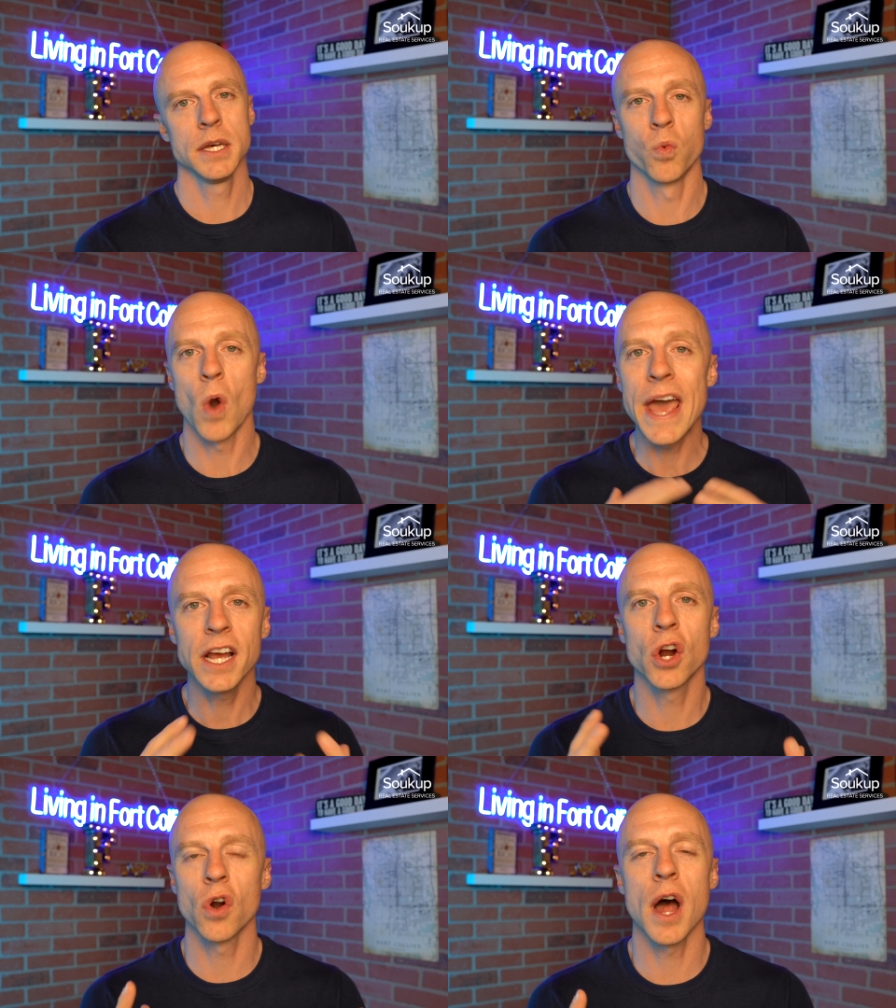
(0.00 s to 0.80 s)
right
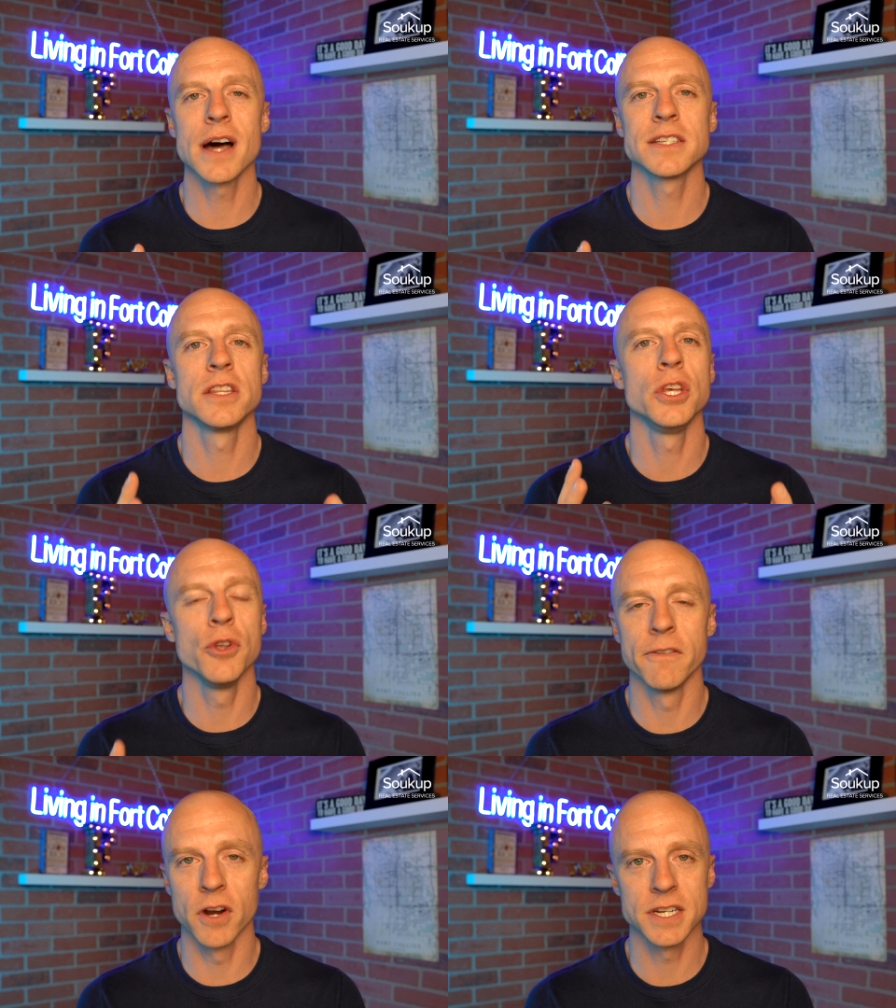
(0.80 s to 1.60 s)
across the
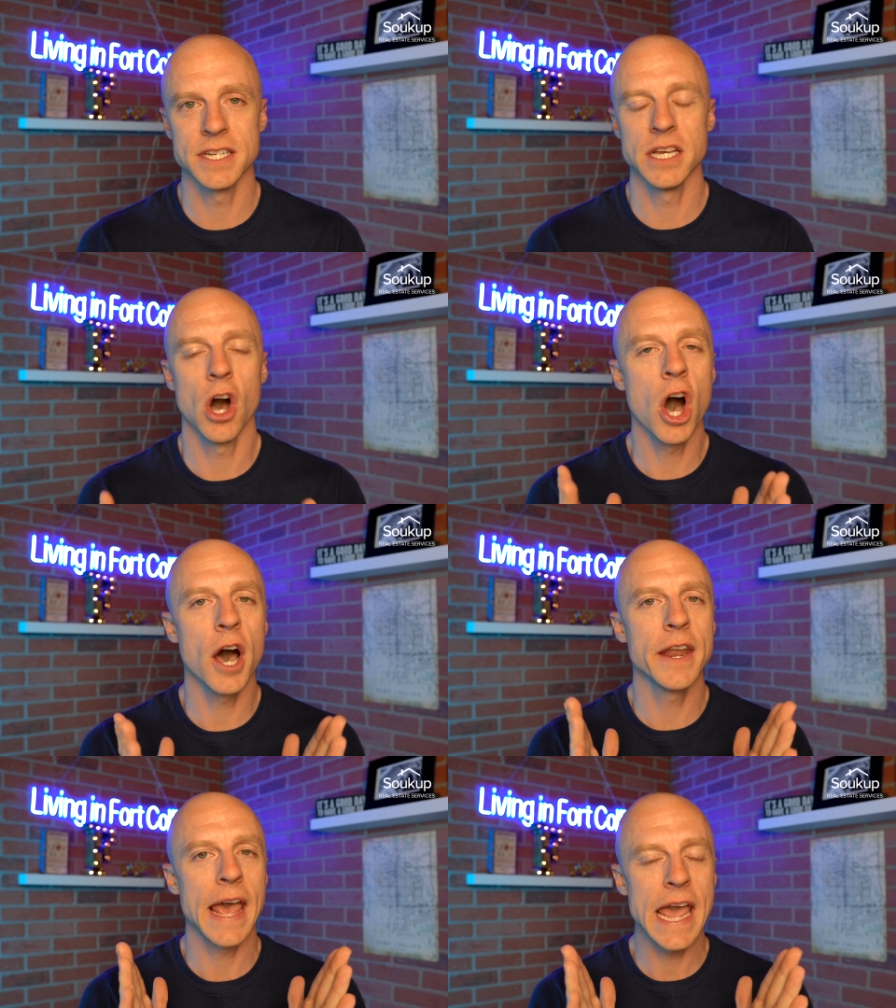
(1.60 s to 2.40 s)
university
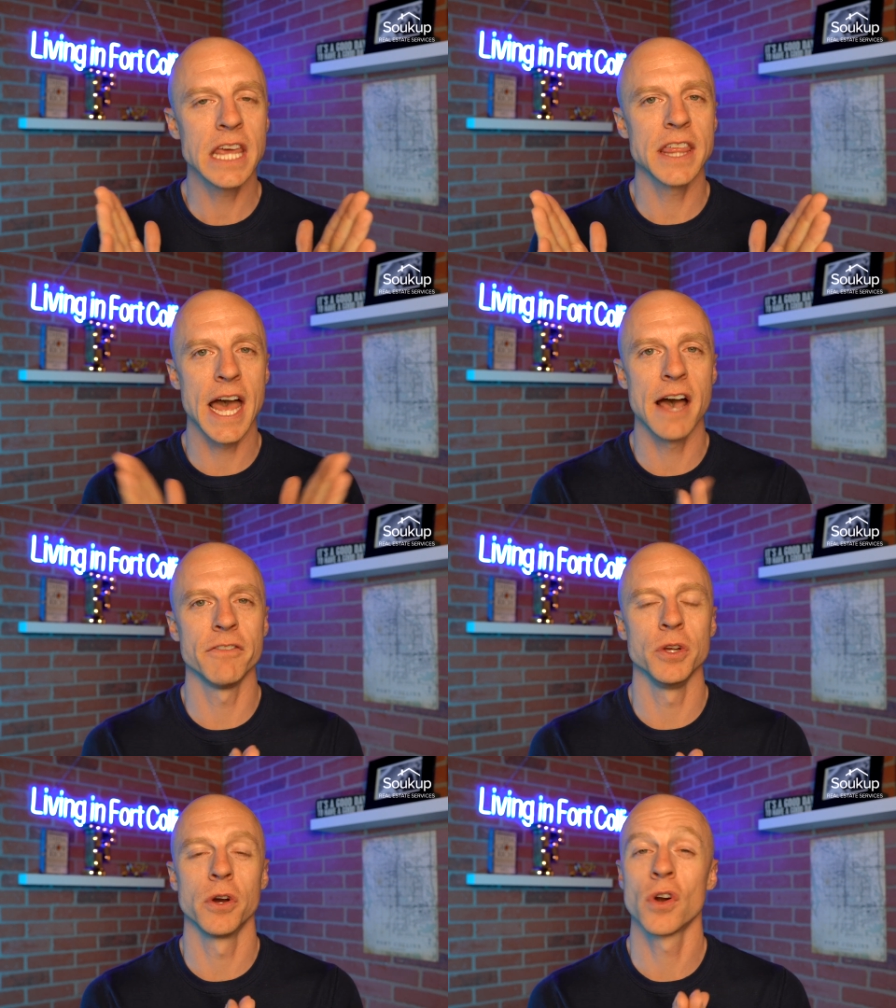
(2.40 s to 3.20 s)
on eighth
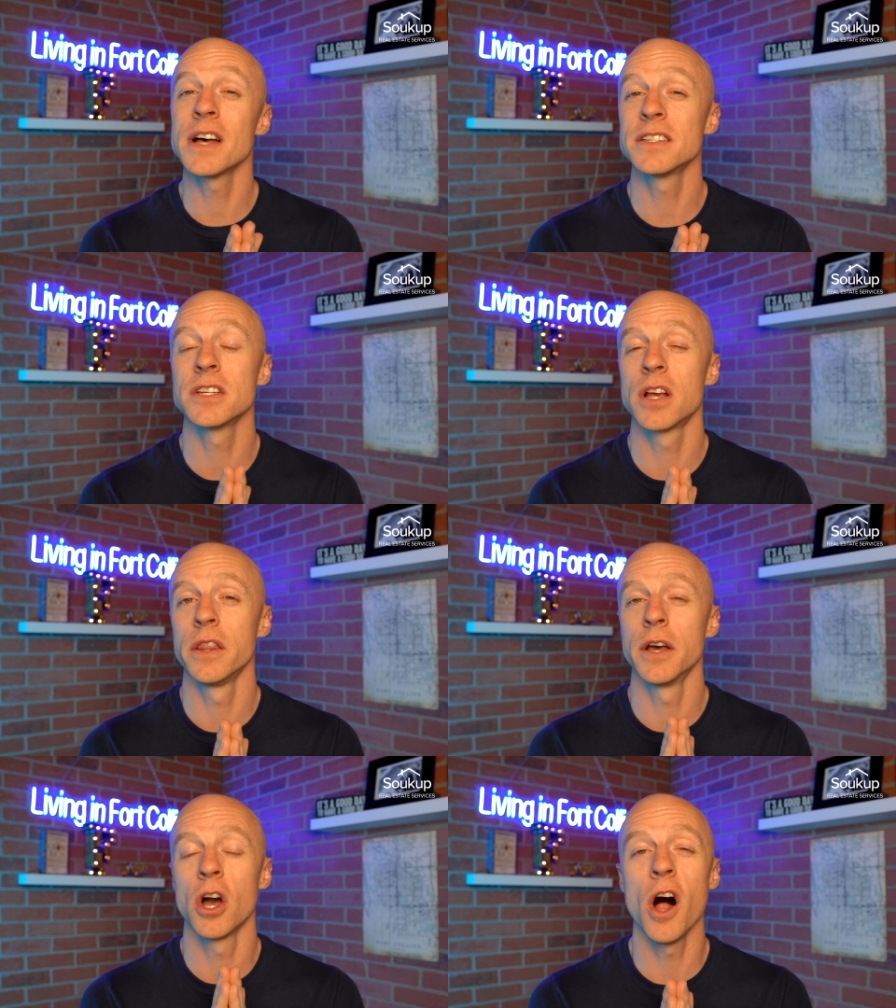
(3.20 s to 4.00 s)
Avenue, across
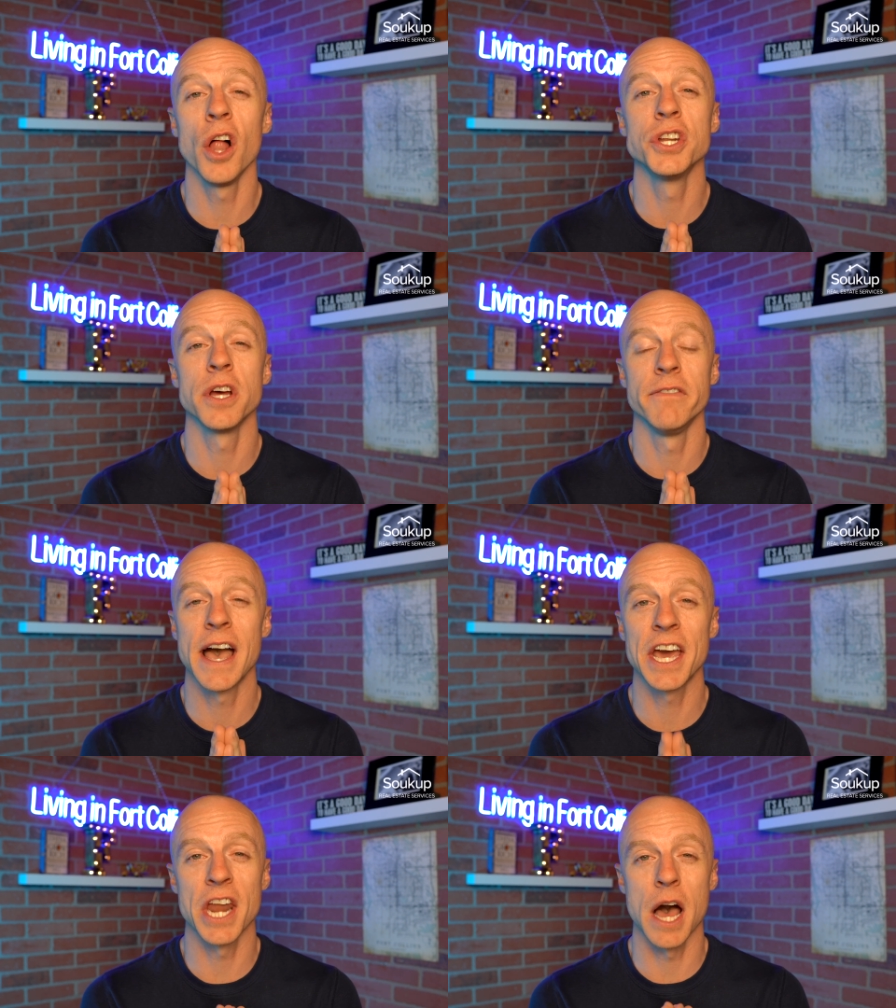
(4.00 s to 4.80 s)
the College of
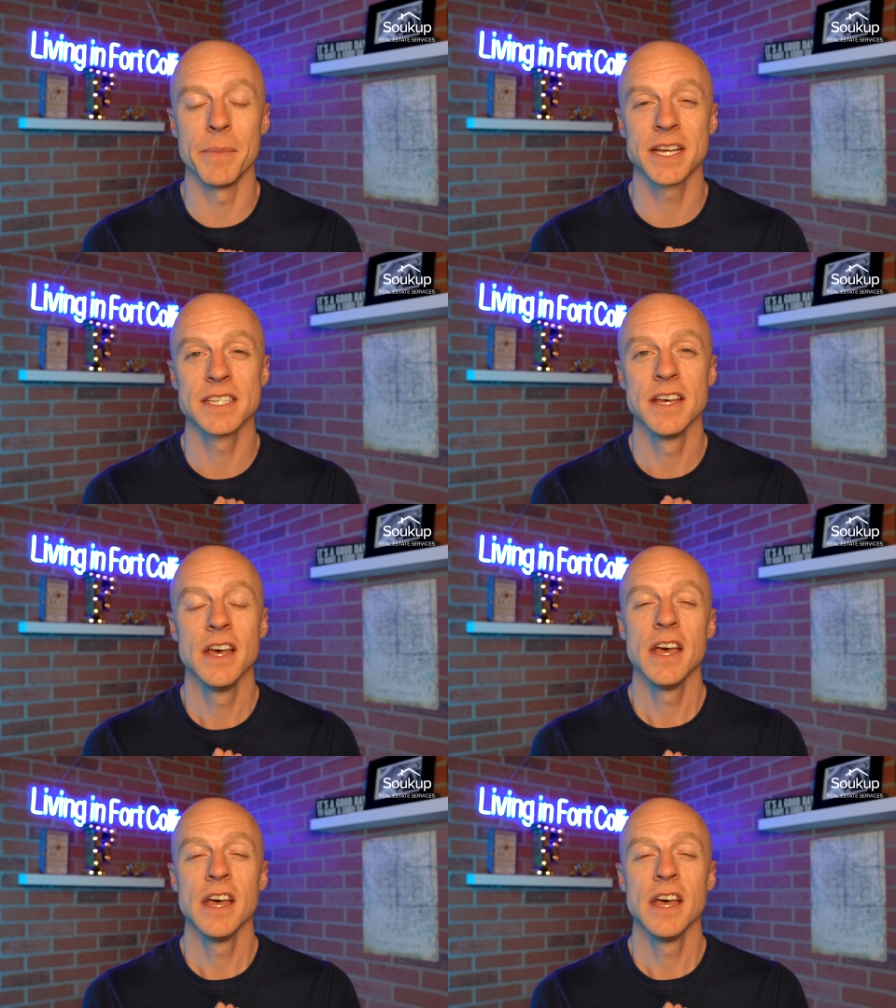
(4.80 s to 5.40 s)
Economics.